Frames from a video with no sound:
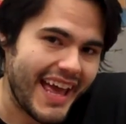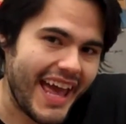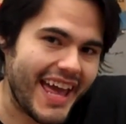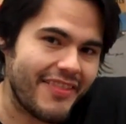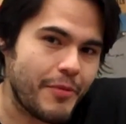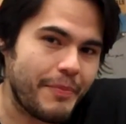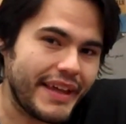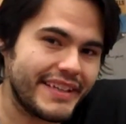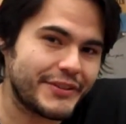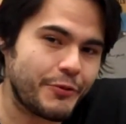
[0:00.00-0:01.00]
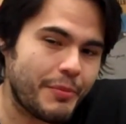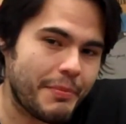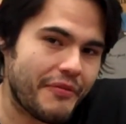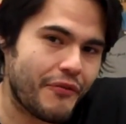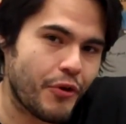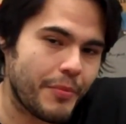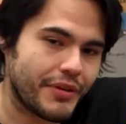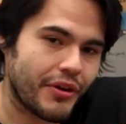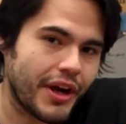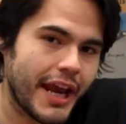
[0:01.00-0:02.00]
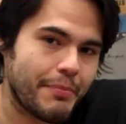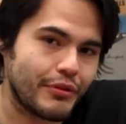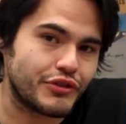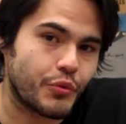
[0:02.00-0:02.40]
And the piece will be performed on April